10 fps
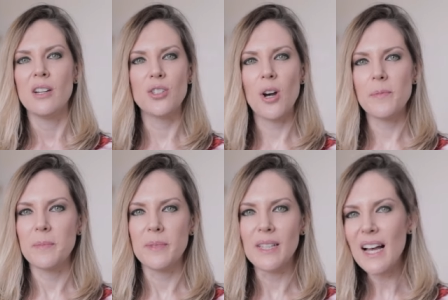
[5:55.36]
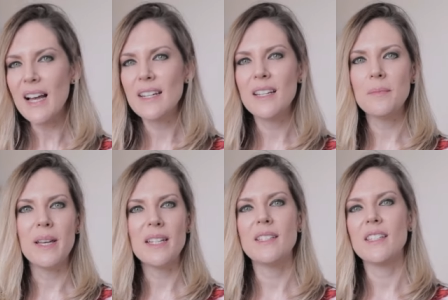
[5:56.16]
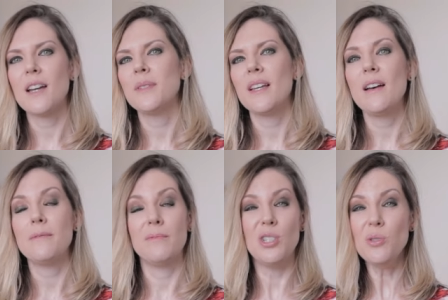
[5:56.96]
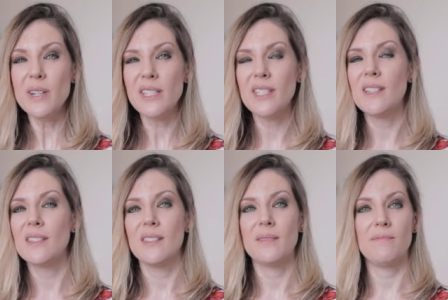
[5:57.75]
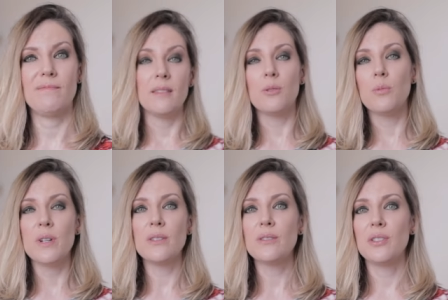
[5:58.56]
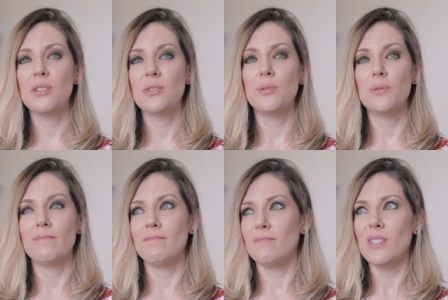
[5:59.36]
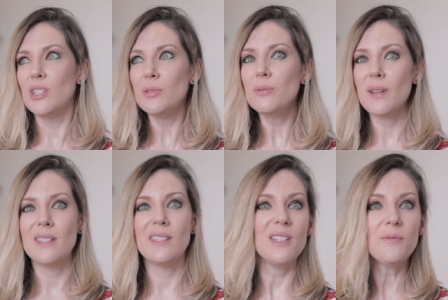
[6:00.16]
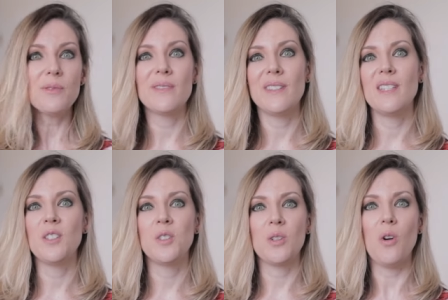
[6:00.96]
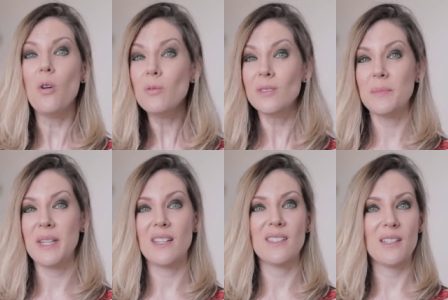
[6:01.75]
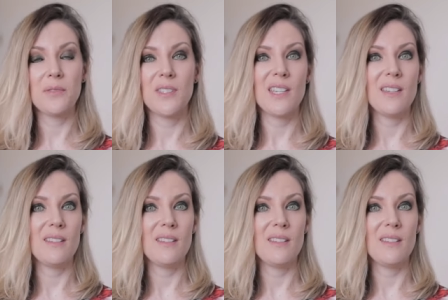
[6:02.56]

drop them a line, and many times I have new ideas and the will to do new and different things only because I've seen